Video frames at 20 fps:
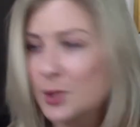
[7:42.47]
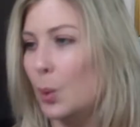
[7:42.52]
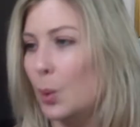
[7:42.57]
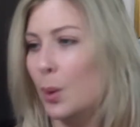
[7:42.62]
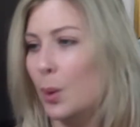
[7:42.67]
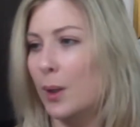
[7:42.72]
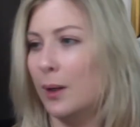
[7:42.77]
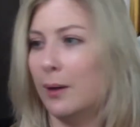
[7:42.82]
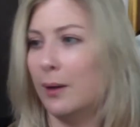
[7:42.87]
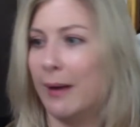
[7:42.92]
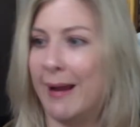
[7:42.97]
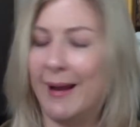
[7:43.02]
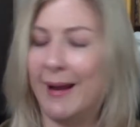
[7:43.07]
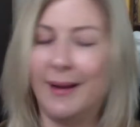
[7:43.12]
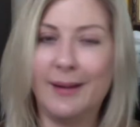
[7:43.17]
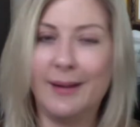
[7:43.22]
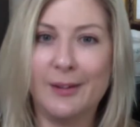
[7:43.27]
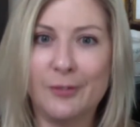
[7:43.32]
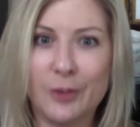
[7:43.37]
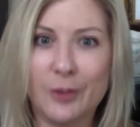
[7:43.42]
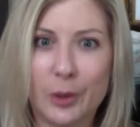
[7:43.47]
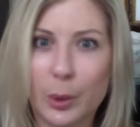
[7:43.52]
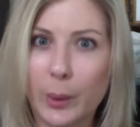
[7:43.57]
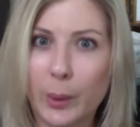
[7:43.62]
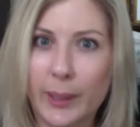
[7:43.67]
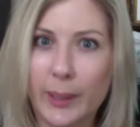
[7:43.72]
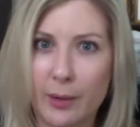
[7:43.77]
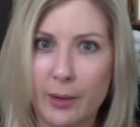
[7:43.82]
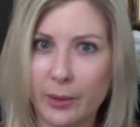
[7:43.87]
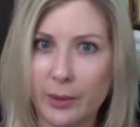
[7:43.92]
or if you're
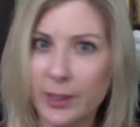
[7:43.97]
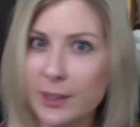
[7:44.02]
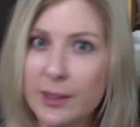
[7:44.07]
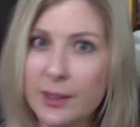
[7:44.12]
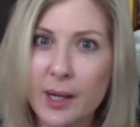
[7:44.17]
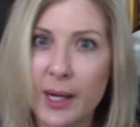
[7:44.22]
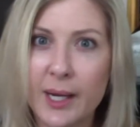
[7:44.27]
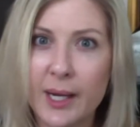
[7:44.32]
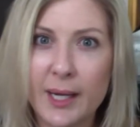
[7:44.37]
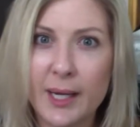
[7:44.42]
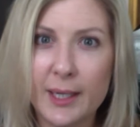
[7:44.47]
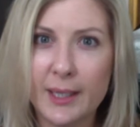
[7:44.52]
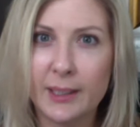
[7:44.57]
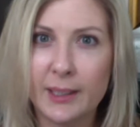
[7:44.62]
going out at night